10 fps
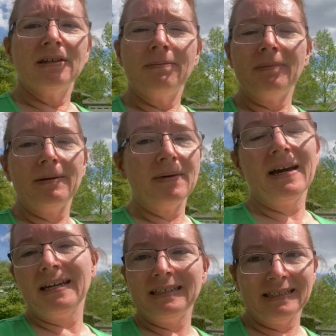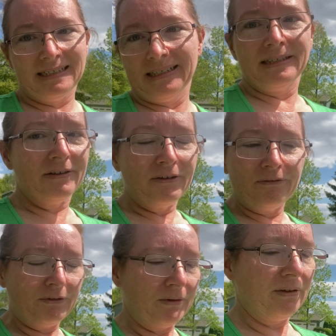my mind is
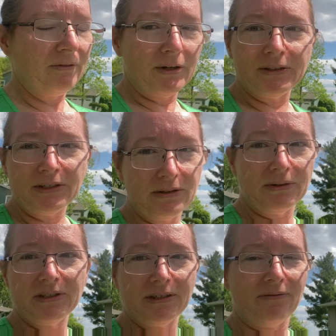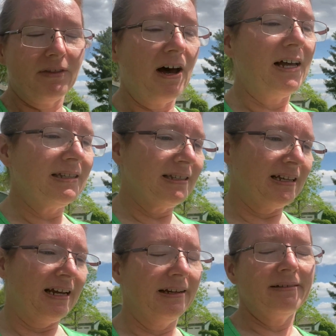full of all sorts of thoughts,
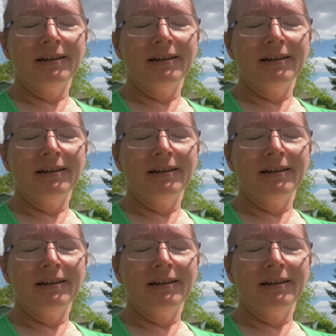like